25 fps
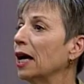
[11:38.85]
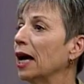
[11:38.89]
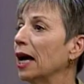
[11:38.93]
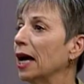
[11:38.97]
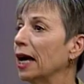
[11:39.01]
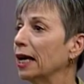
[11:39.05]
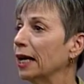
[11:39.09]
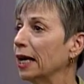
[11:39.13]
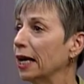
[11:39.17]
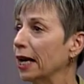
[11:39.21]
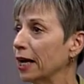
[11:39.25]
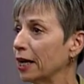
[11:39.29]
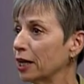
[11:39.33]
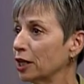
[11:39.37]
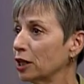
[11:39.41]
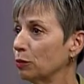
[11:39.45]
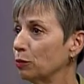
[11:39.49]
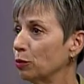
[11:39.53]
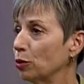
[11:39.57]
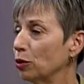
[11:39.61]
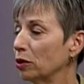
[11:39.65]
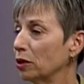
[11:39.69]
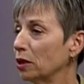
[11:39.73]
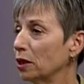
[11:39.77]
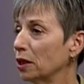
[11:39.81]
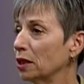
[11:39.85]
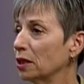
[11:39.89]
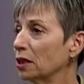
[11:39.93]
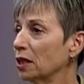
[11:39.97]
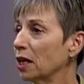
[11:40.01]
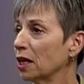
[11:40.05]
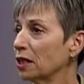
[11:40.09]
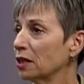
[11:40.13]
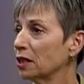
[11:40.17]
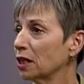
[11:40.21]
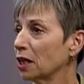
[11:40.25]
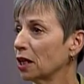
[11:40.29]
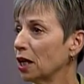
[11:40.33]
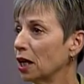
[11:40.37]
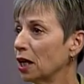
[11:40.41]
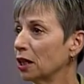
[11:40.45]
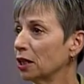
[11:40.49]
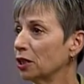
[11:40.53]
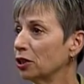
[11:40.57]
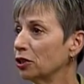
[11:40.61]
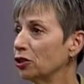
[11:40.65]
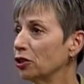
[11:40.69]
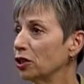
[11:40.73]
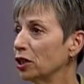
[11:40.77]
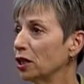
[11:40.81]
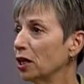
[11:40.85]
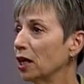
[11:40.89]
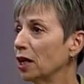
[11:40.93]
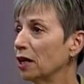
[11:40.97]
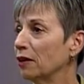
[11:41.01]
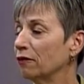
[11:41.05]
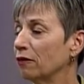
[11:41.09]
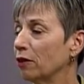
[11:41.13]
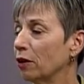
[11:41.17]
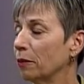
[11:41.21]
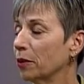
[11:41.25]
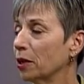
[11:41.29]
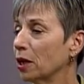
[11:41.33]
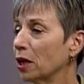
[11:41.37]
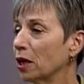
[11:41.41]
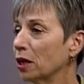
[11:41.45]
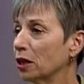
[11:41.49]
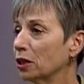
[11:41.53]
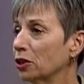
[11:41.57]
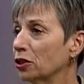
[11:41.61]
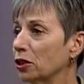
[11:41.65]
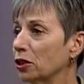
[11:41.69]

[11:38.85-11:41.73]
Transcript: and an expert in toxicology and pharmacology.